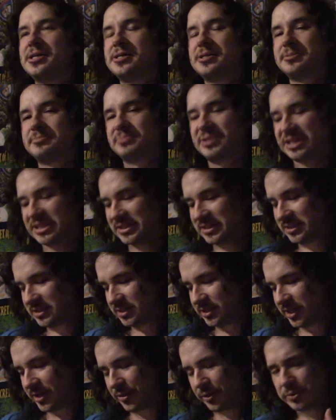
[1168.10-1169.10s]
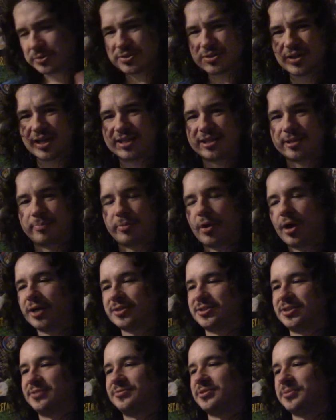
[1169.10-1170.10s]
But yeah, those are like the
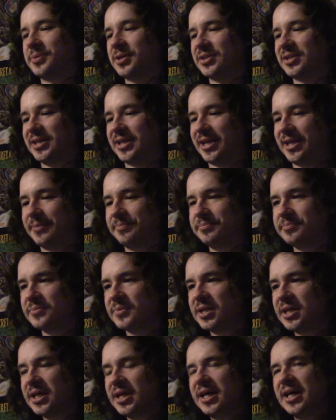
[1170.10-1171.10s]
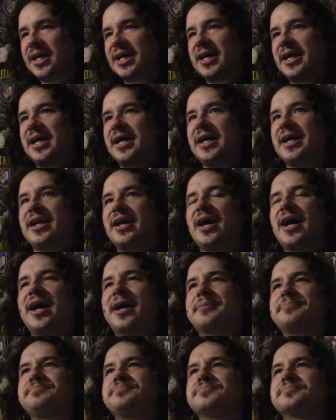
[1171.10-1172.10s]
positives about the game.
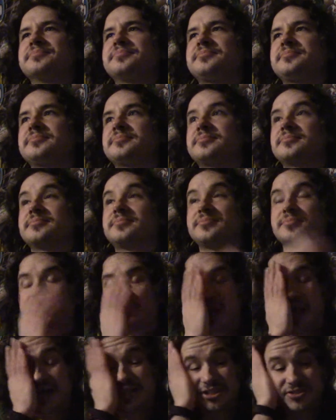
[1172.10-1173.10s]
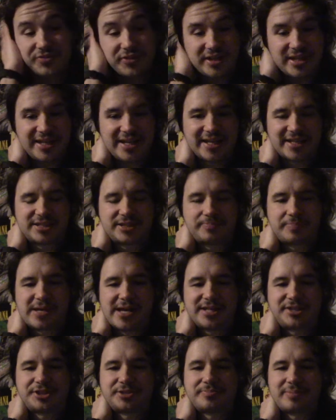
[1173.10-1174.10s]
As for the
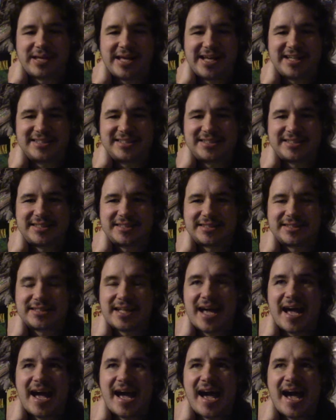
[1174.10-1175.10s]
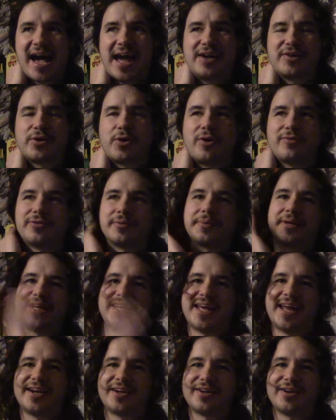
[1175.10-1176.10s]
expansion pass, I don't know if I'm going to
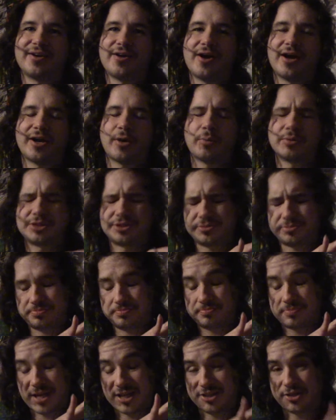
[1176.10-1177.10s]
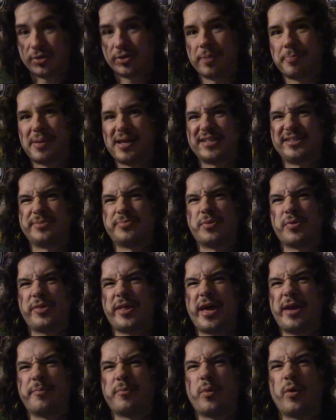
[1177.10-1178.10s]
get it or not. Which actually, I'll get back to
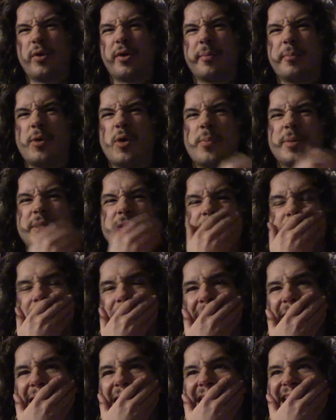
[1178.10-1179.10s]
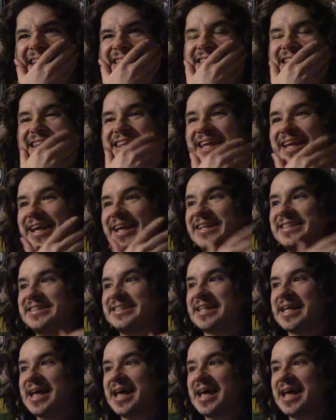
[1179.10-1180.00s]
that more in a moment. Because the thing is,